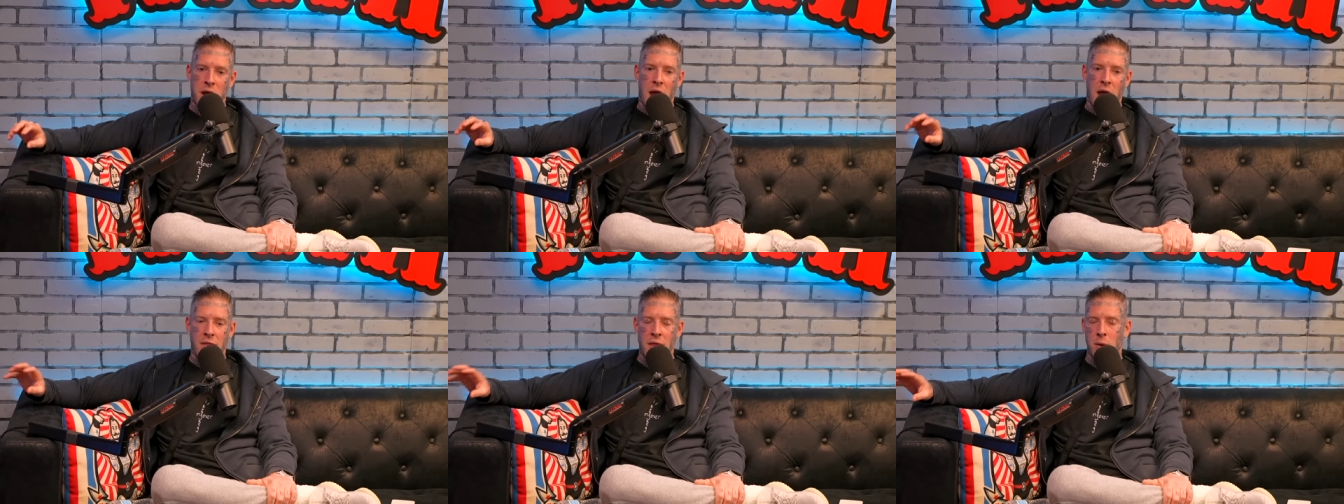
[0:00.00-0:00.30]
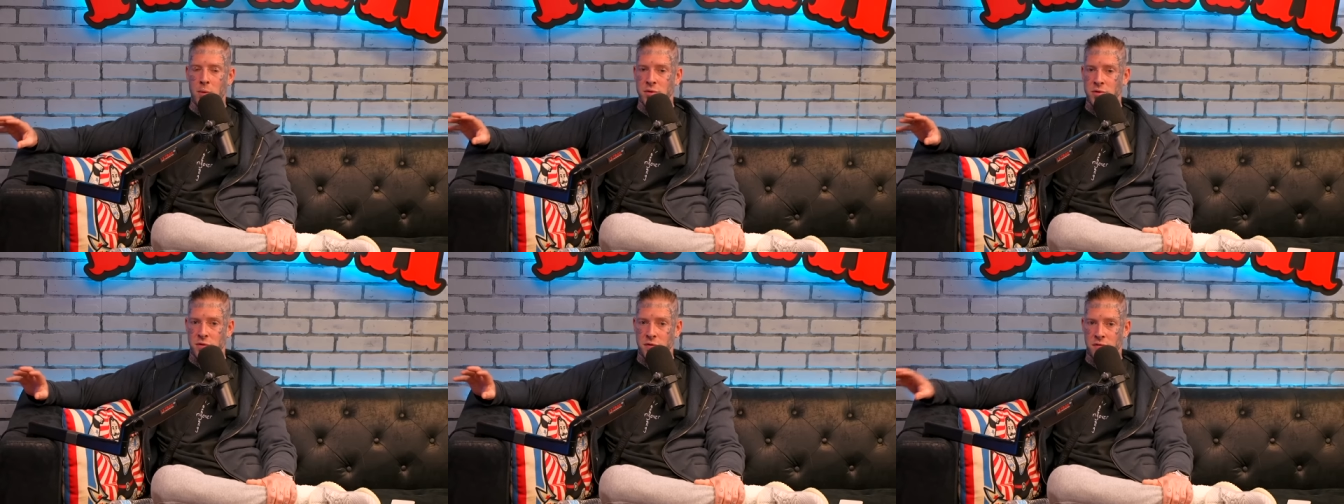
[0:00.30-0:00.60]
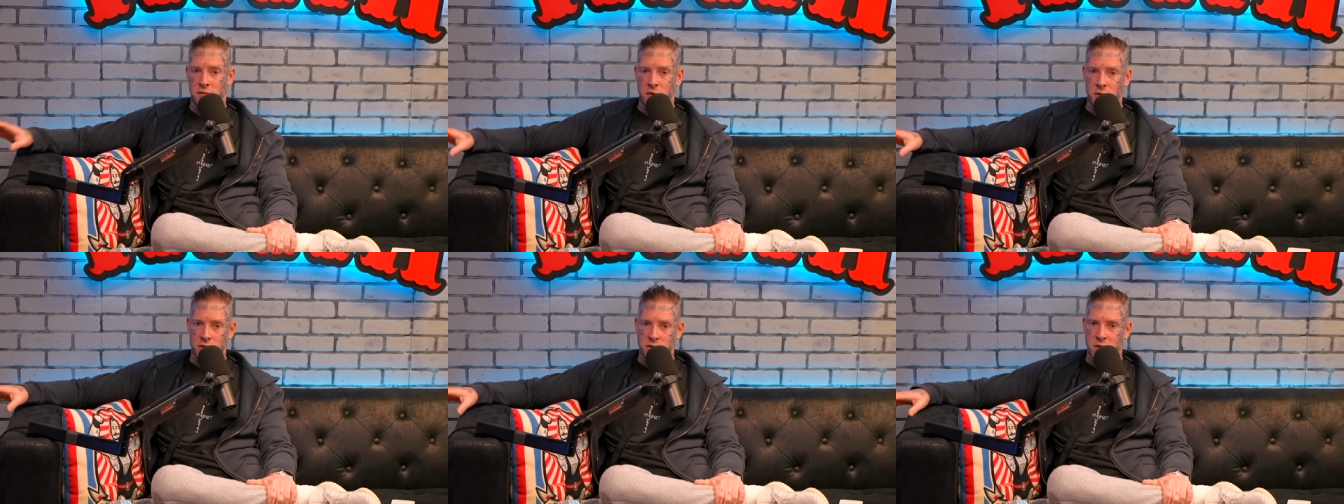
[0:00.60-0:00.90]
and that was the
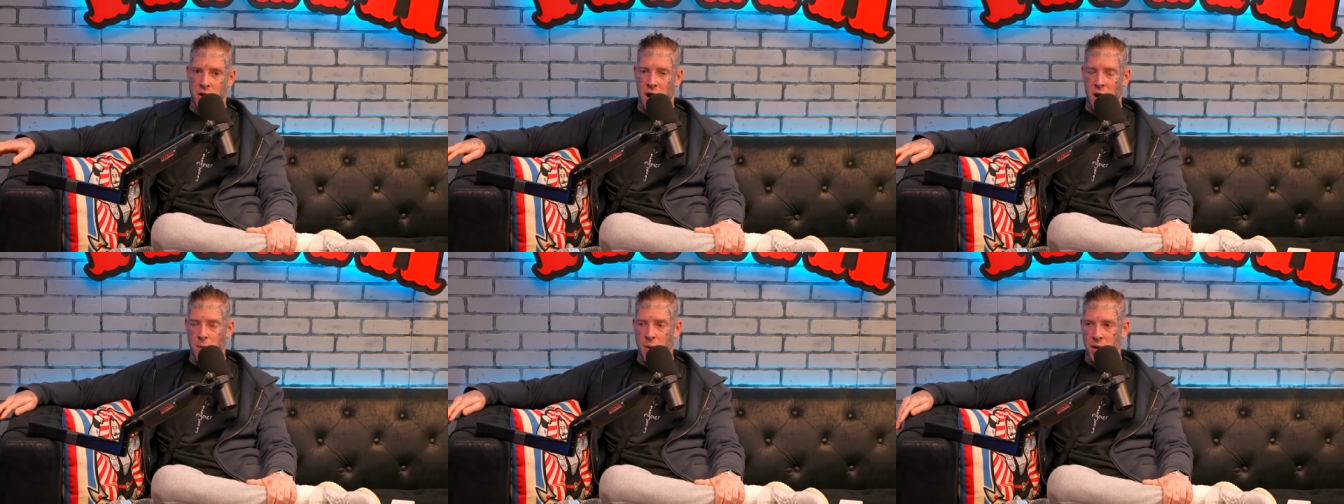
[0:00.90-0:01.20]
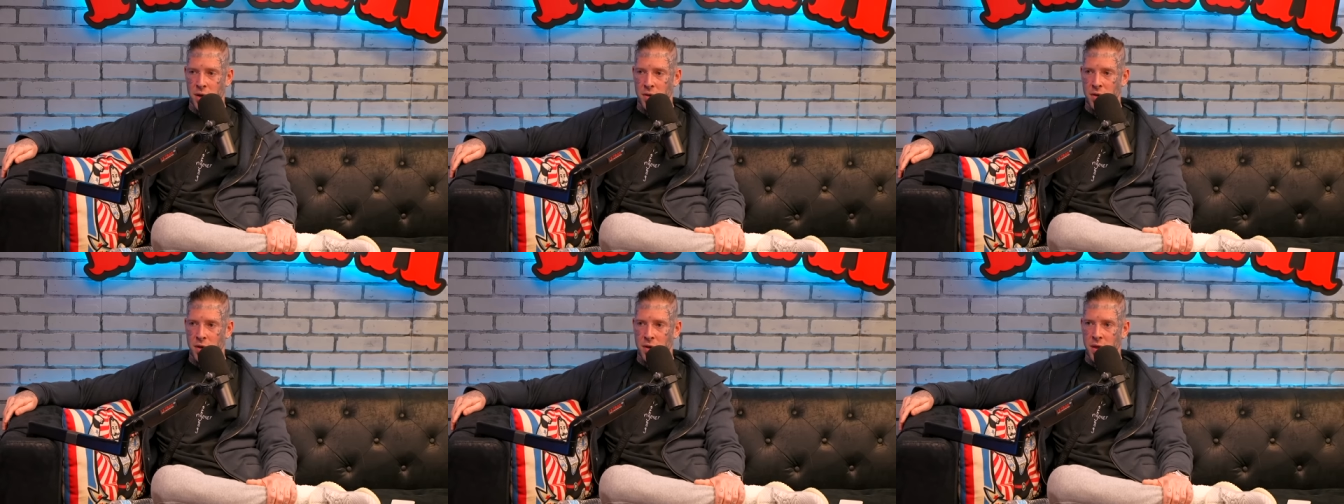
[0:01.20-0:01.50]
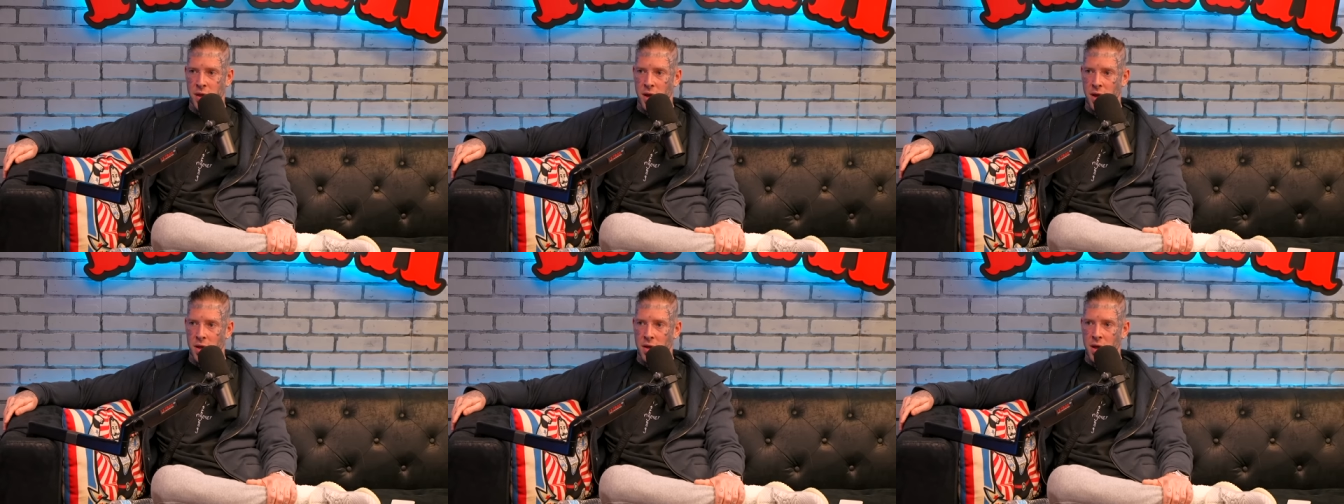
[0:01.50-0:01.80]
first time anything
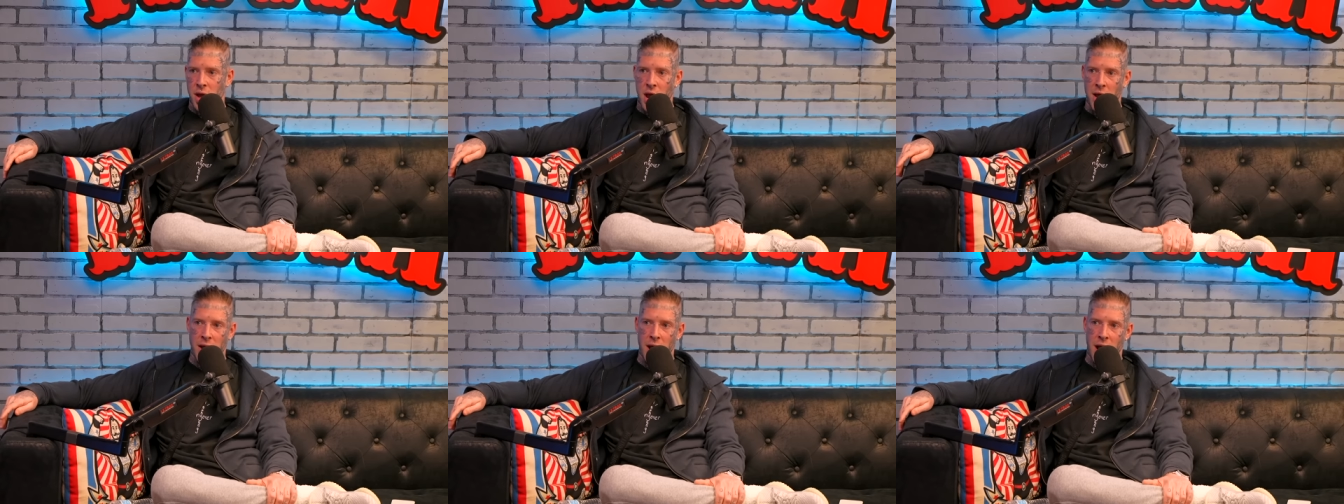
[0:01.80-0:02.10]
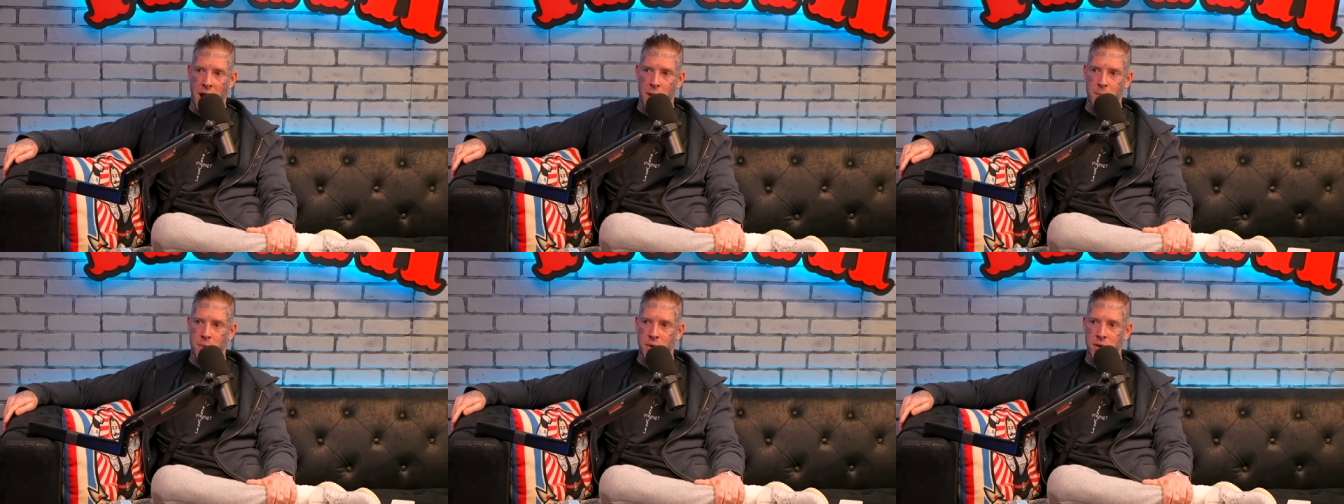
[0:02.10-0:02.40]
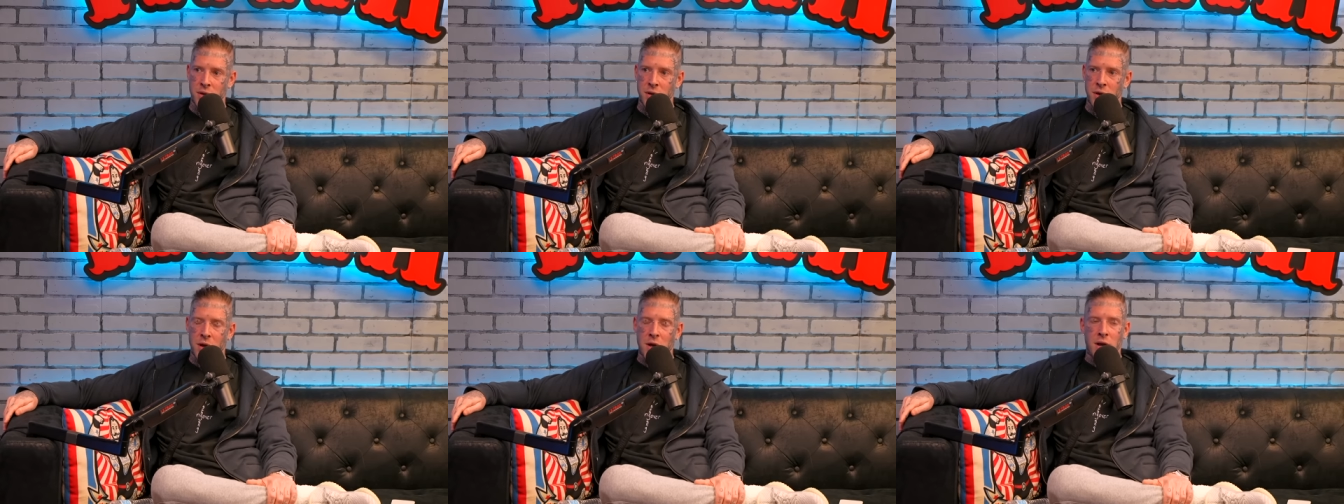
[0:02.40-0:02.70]
that had
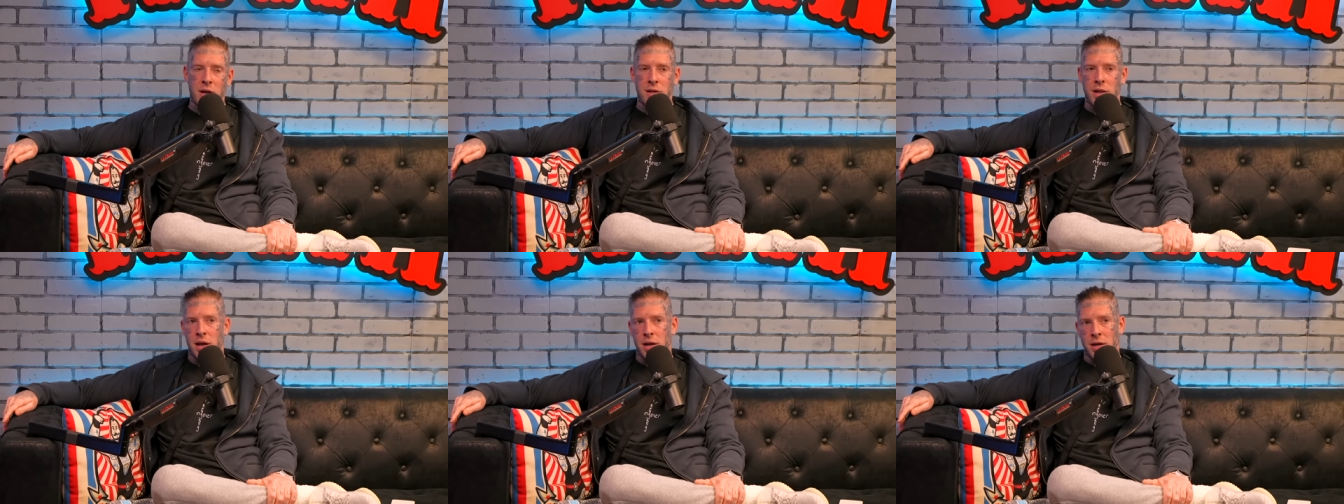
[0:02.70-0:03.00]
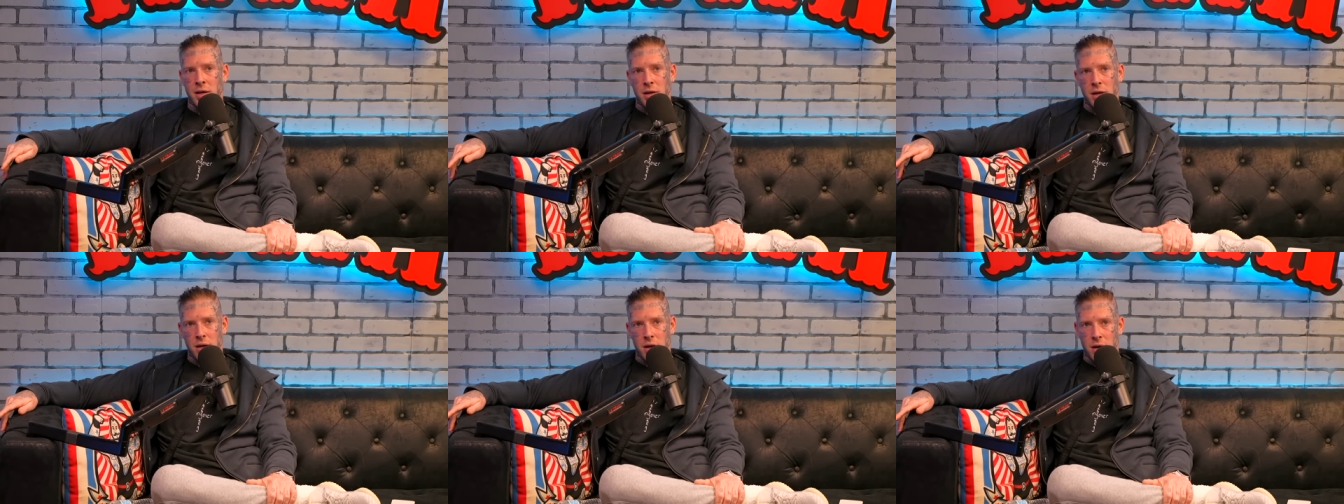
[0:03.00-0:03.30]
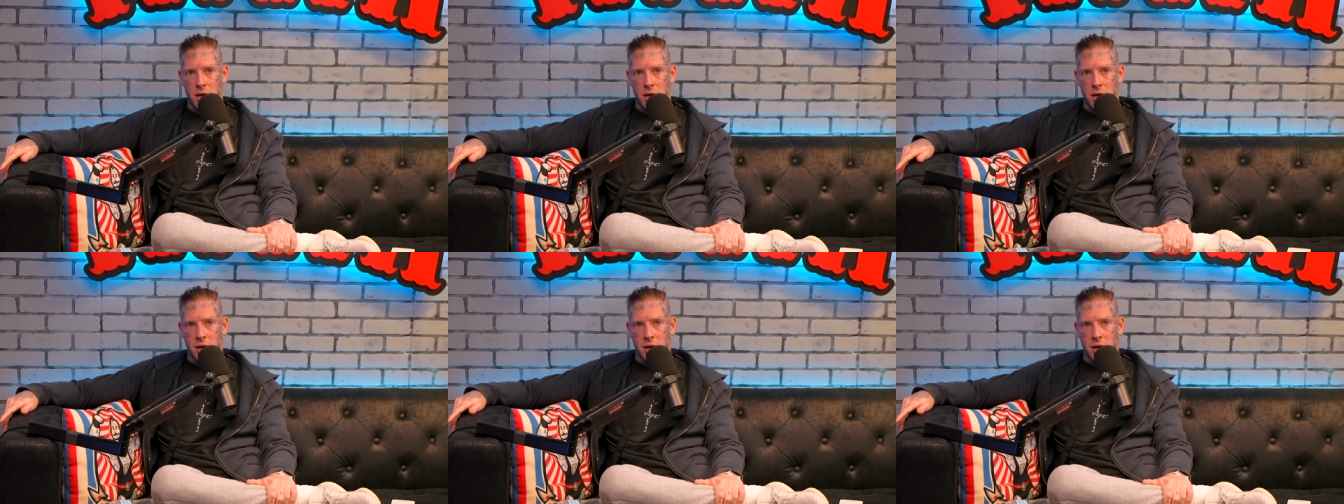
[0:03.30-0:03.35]
happened. Like